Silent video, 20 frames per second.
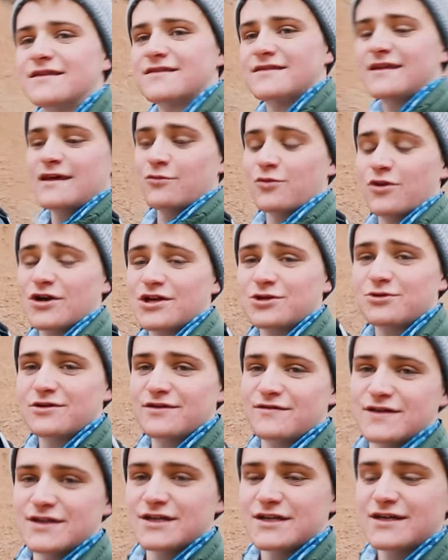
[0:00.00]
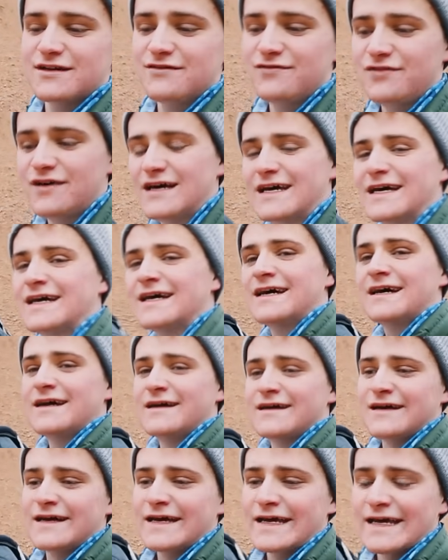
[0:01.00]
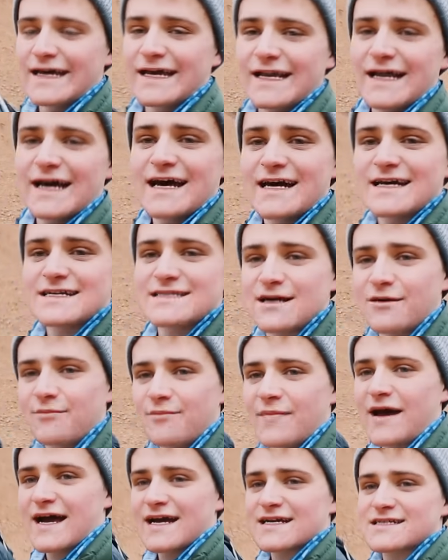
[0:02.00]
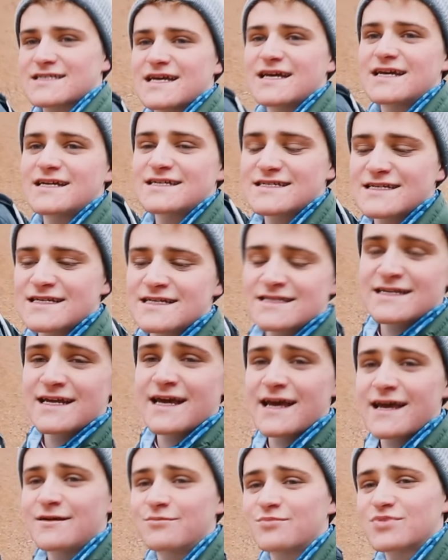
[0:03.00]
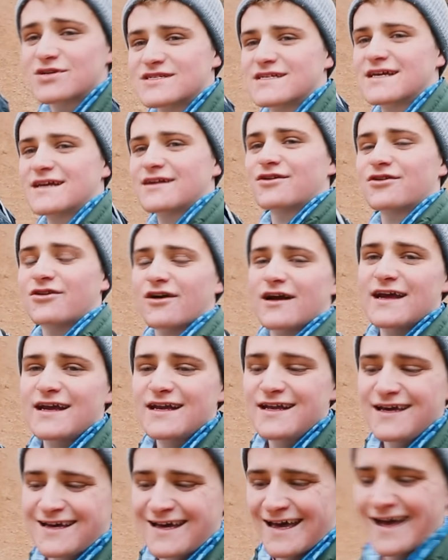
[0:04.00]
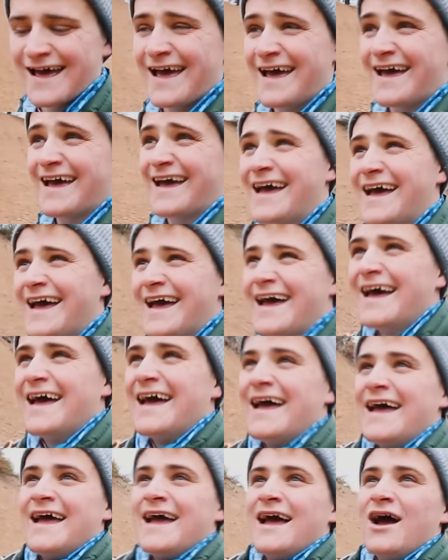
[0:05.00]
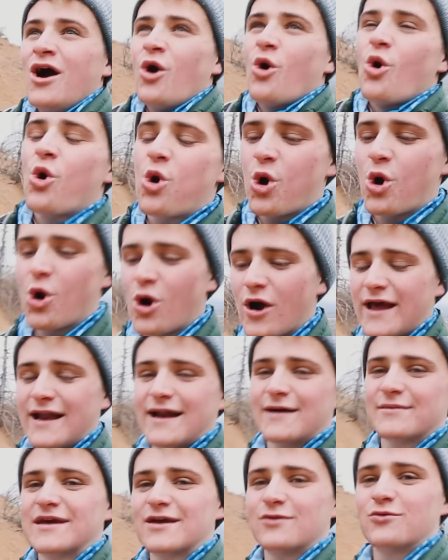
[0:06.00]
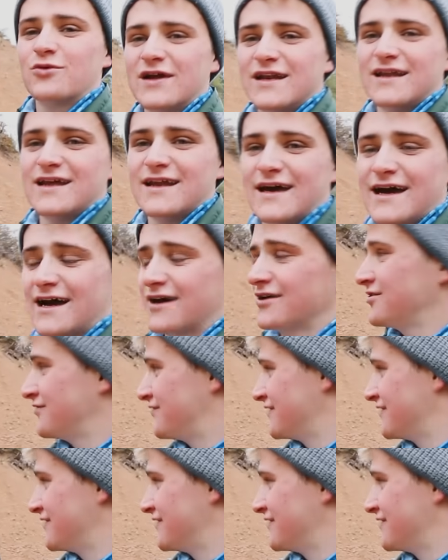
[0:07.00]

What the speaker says: than where you even live. It has a max 68% grade. Whew, and I'm getting winded. How are you